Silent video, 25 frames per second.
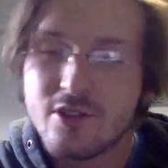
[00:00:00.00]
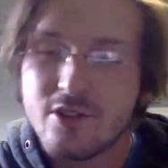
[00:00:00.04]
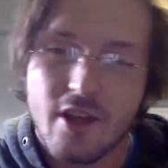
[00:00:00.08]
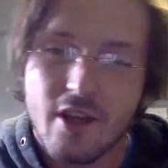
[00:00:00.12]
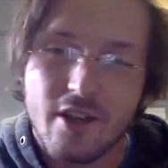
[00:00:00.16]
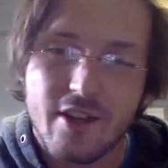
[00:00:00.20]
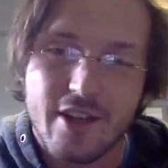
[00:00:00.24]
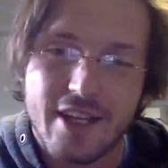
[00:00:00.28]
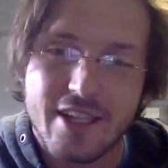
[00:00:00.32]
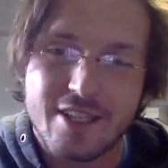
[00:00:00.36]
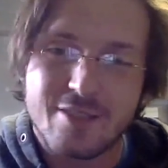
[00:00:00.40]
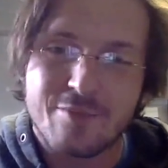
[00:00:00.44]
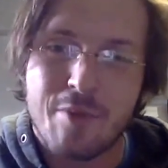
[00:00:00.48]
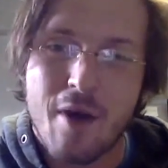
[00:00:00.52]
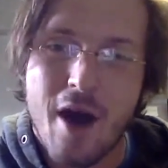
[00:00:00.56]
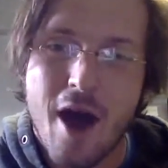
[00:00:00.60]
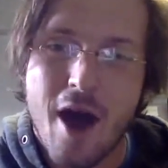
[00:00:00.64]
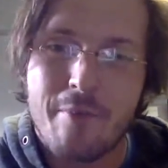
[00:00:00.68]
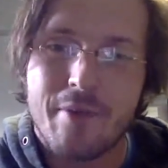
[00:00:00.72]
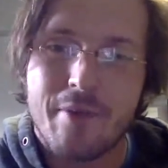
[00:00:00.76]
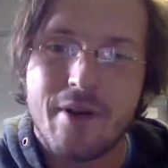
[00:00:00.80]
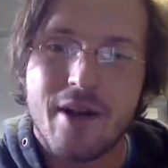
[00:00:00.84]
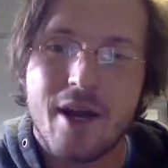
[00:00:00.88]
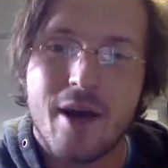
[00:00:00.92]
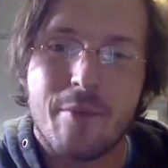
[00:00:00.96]
suddenly it's
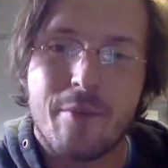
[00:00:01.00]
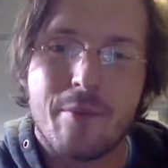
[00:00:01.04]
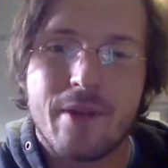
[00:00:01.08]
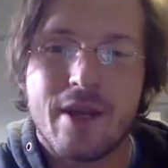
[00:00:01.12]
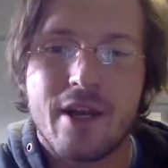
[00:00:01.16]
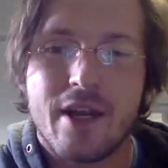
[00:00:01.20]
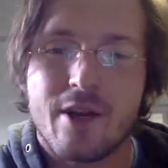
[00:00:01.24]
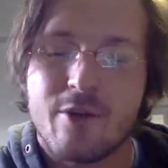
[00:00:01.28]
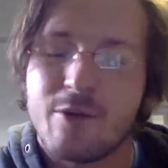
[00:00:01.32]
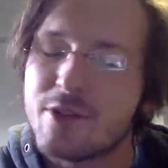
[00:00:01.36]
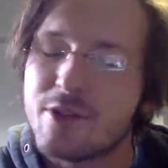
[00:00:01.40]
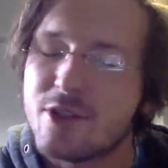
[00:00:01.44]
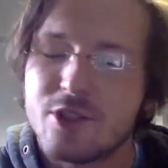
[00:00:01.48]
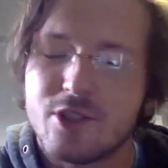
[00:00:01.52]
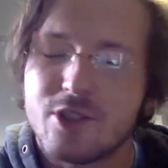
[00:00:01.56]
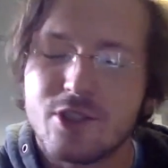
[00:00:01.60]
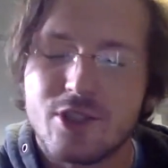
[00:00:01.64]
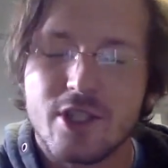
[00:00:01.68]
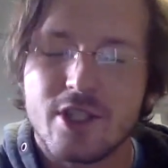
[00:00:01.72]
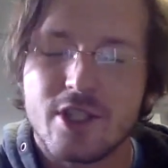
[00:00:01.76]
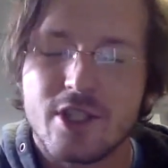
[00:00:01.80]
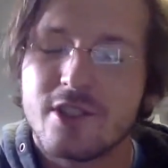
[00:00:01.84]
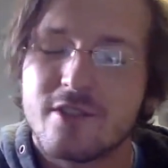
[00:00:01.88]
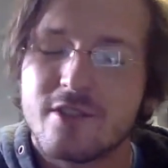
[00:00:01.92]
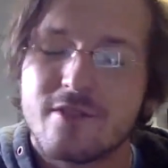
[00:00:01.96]
popping up here, which
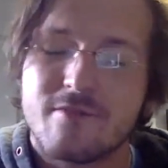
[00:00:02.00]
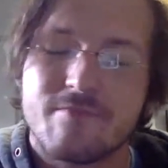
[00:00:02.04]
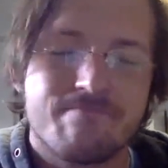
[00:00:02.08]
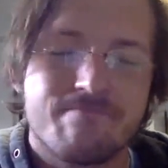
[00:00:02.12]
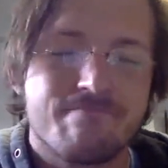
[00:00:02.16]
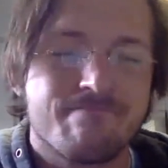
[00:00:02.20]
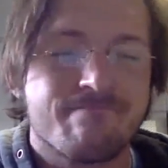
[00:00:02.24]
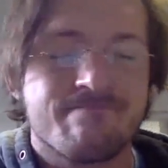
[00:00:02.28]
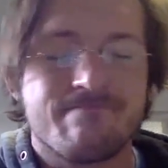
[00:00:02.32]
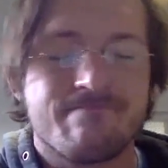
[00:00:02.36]
is just